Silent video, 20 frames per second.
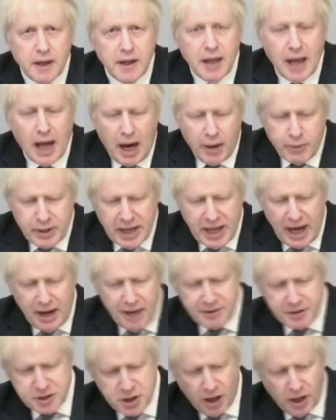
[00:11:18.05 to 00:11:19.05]
Now we
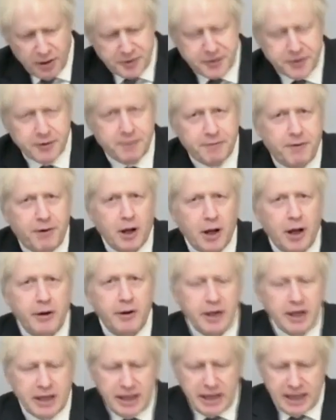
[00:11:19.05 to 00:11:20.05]
have a chance to follow
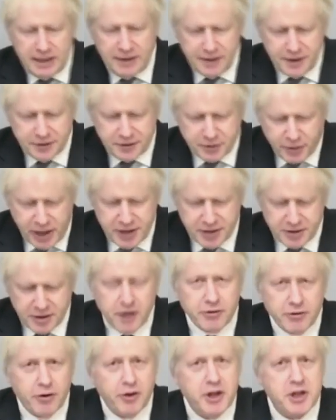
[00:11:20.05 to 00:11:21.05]
in this
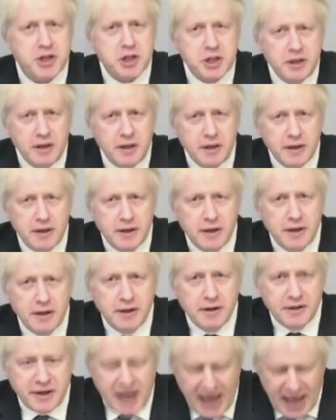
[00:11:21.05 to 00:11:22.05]
great tradition,
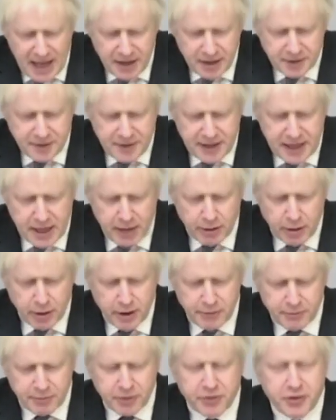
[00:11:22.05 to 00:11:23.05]
to end the era
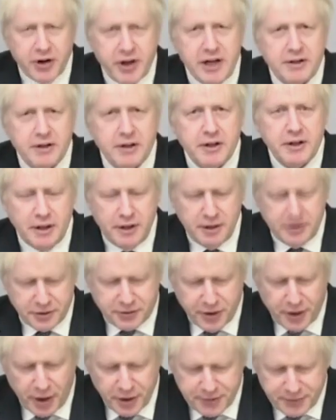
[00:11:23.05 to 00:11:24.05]
of retreat, to
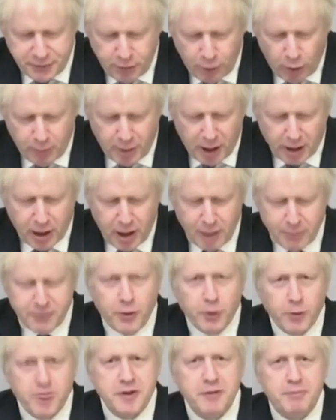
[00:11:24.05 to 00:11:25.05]
transform our armed
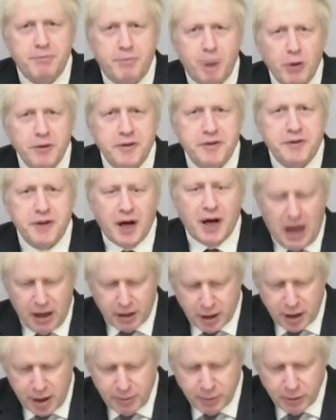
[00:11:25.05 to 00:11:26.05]
forces, bolster
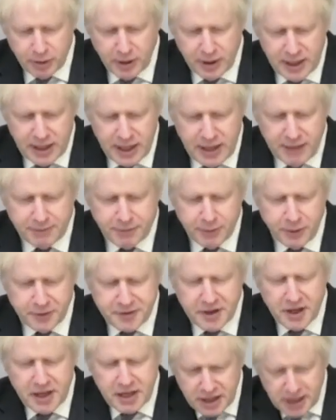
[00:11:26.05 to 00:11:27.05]
our global
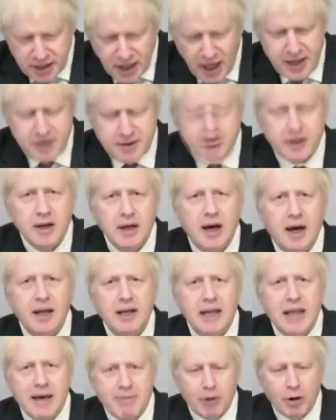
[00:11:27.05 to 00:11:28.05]
influence, unite
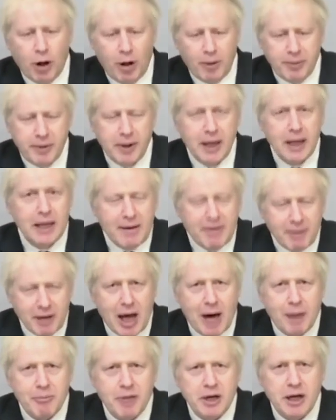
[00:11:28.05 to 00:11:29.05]
and level up,
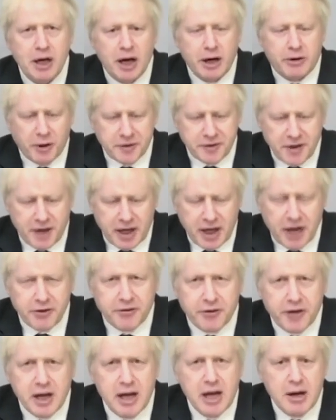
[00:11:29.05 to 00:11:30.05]
level up across our
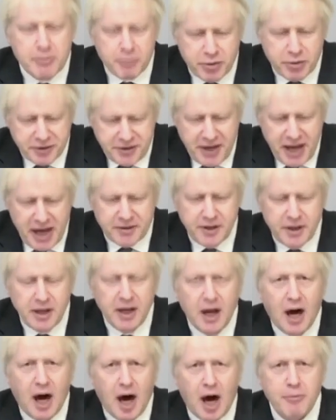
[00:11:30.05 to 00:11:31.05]
country, protect
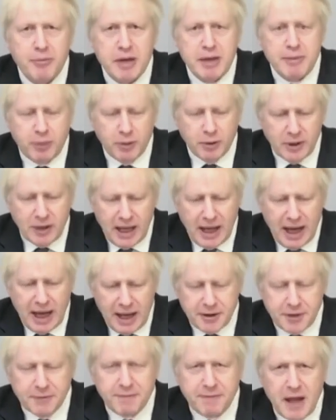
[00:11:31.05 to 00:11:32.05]
our people
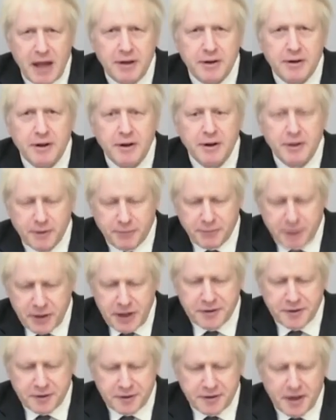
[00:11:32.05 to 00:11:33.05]
and defend the
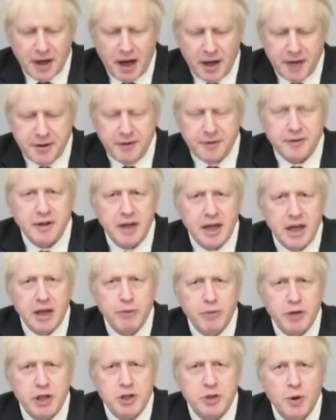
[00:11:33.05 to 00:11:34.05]
free societies
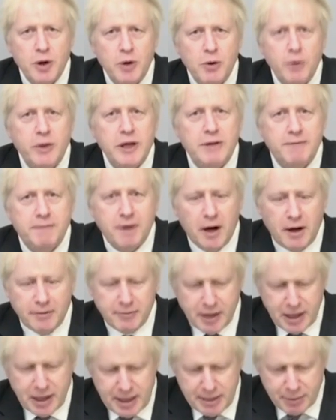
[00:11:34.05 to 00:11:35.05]
in which we
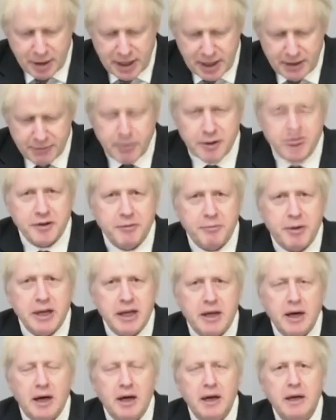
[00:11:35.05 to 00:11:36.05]
fervently believe. Mister
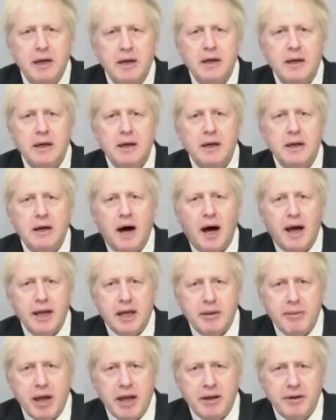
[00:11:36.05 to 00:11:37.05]
Speaker, I
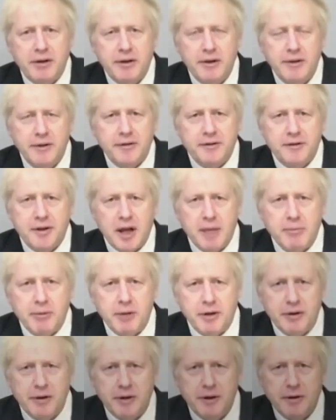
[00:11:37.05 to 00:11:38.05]
commend this
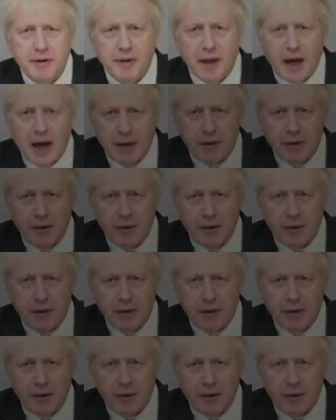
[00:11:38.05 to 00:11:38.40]
statement to the